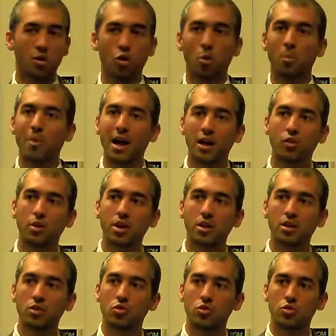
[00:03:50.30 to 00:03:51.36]

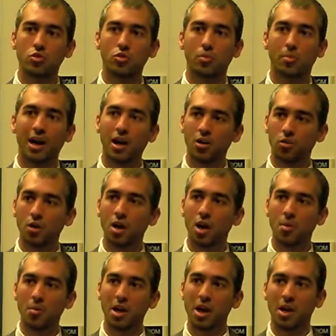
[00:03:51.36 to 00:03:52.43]
migrated to
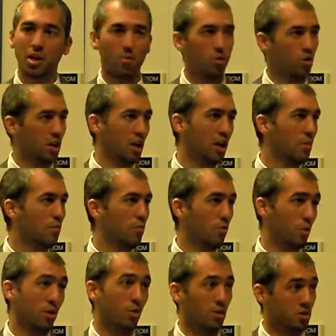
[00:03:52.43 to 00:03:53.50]
Bagram and Abu Ghraib
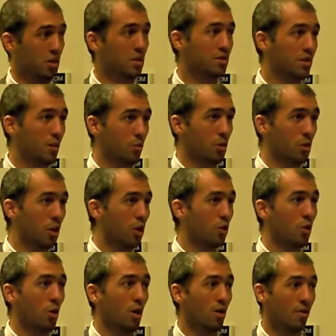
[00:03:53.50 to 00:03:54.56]
with the results that we all
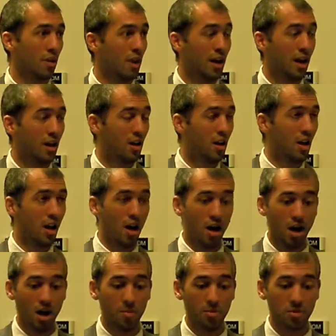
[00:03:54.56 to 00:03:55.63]
know of and that
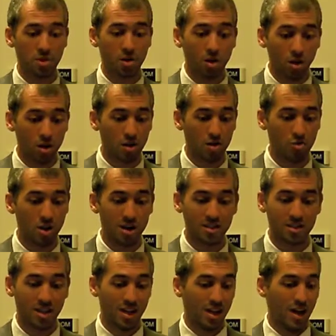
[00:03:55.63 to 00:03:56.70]
Mr. Clark addressed.
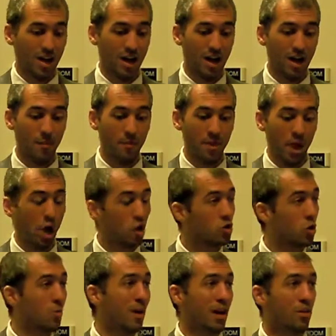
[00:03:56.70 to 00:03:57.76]
They
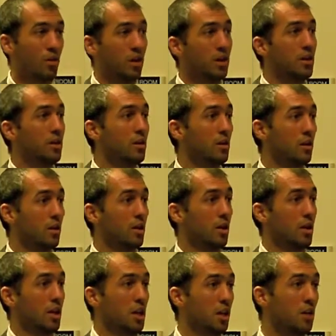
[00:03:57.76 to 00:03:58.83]
also migrated
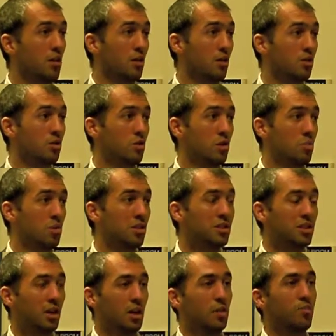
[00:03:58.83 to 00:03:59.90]
here to the
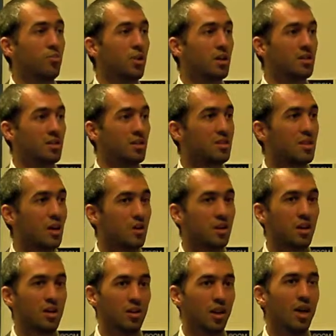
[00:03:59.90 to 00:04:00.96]
military brigs South
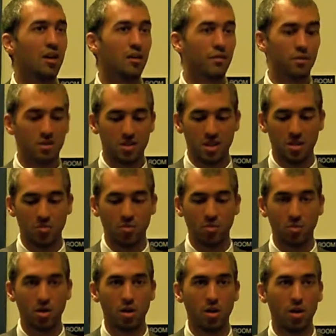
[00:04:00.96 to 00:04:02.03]
Carolina, for example,
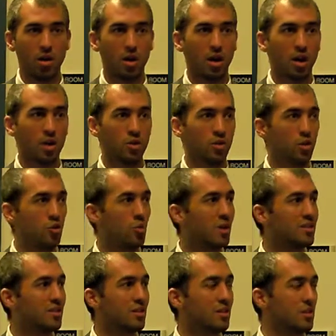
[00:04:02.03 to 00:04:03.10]
where
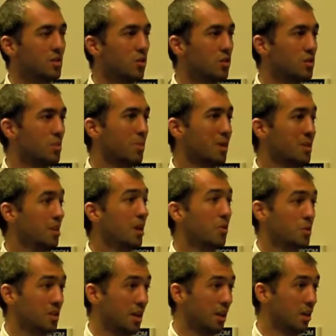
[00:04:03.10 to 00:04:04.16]
U.S. citizen Jose Padilla
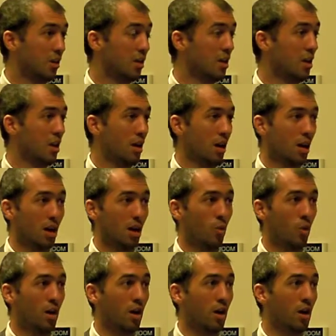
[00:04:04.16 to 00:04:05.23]
was held,
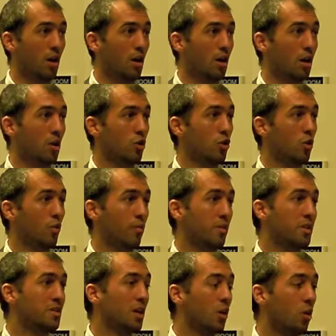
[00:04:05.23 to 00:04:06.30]
where
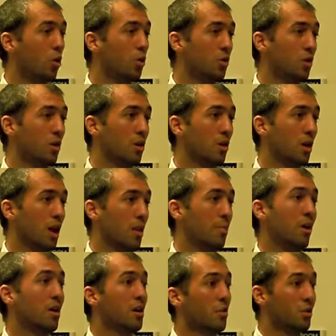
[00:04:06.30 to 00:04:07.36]
visa holder
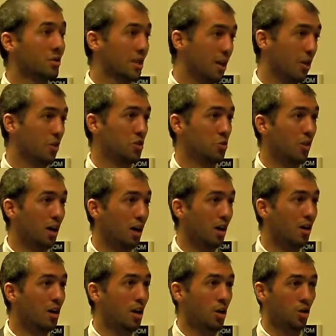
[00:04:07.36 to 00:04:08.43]
Al-Marri was held as well.
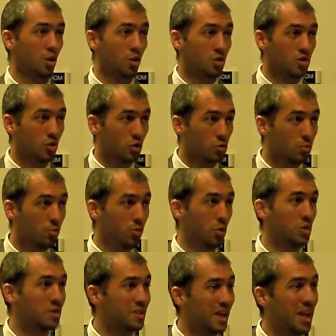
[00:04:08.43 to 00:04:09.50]

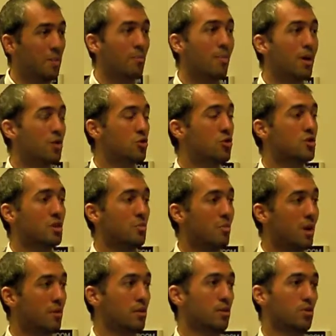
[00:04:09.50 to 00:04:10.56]
Those same measures and
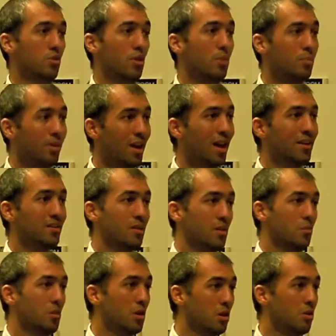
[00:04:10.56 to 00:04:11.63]
methods were applied to
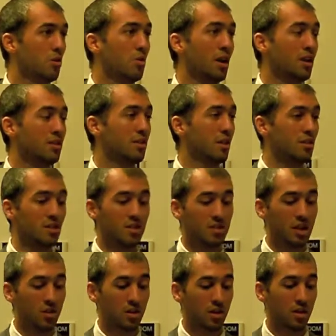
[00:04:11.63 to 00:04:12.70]
them here in the United States and
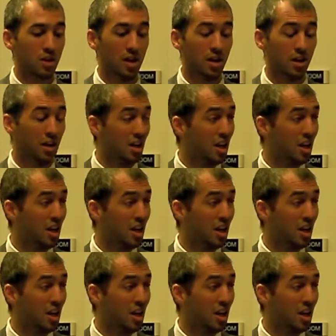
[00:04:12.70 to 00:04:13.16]
South Carolina.